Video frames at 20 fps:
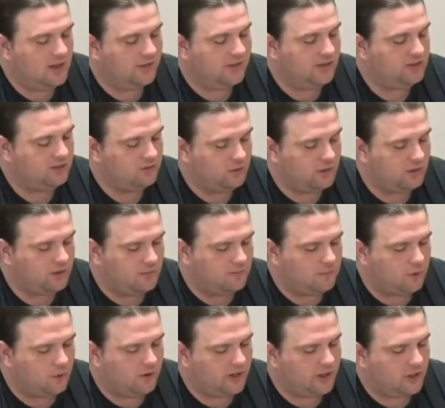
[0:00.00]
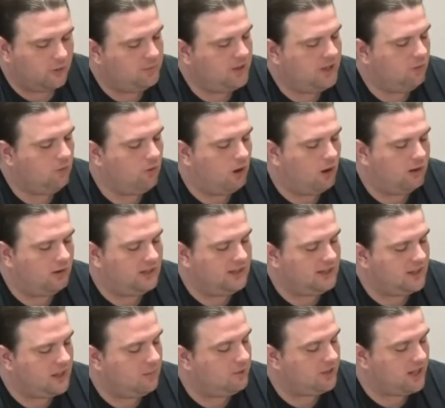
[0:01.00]
And this is really important here. Being
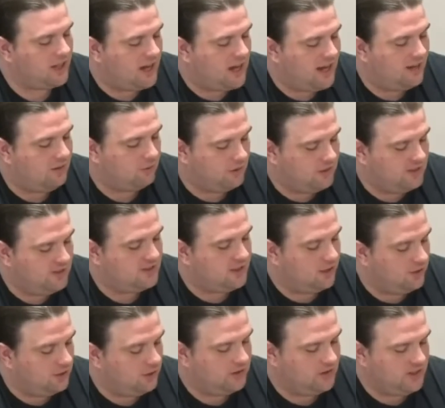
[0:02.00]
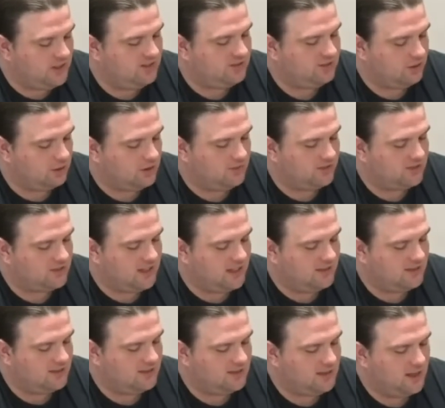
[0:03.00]
wrongly labeled high risk under these
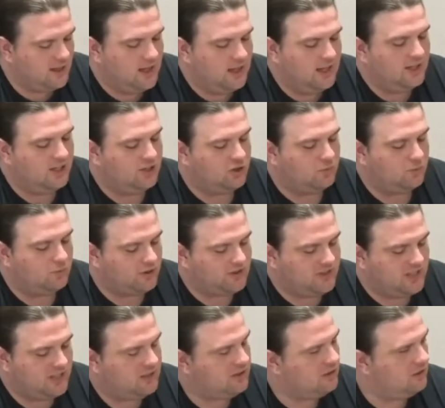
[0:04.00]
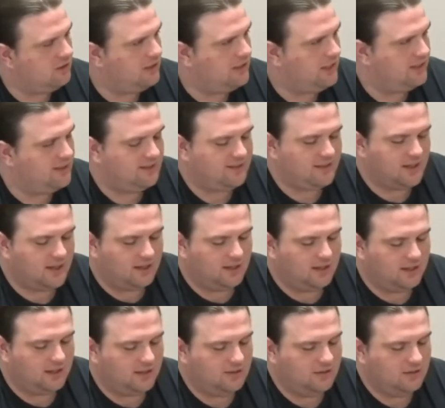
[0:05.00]
circumstances is particularly
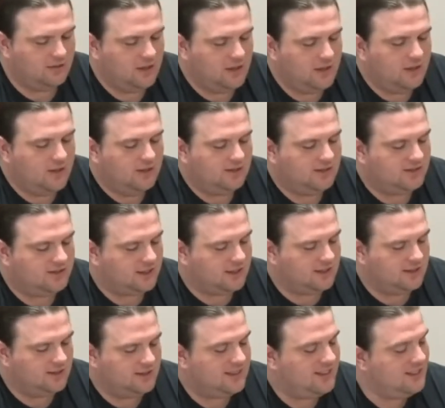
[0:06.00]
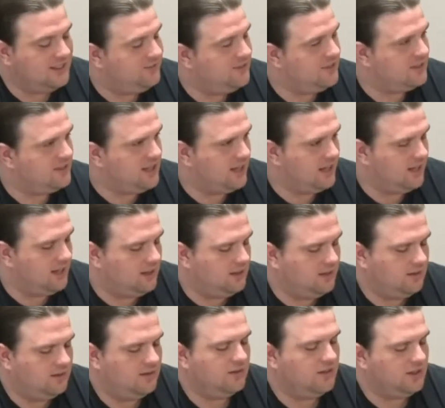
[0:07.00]
unsettling, since if
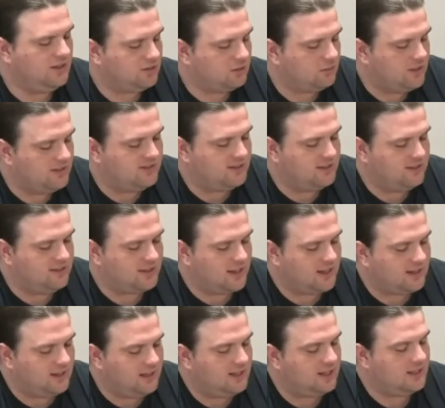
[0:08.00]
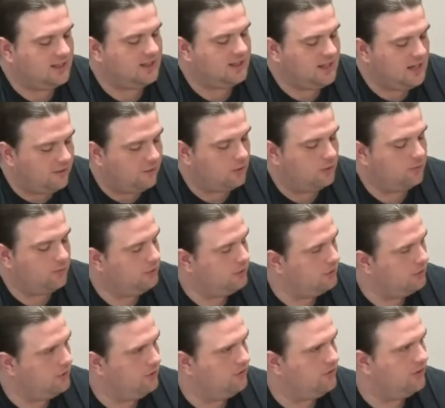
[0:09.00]
detained, these arrestees likely can never
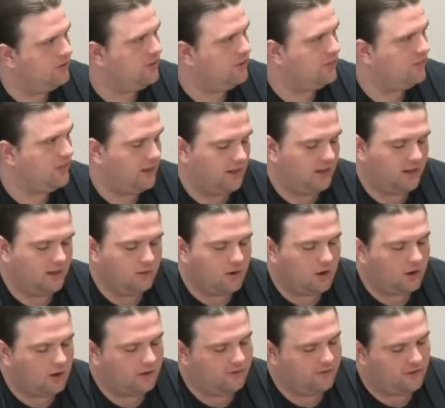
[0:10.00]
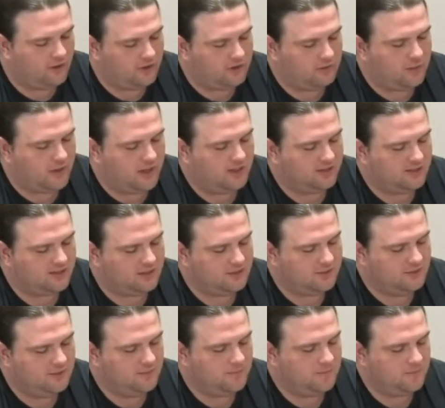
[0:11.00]
prove that they are a false
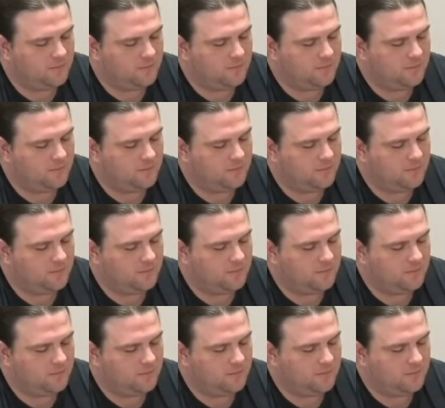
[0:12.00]
positive.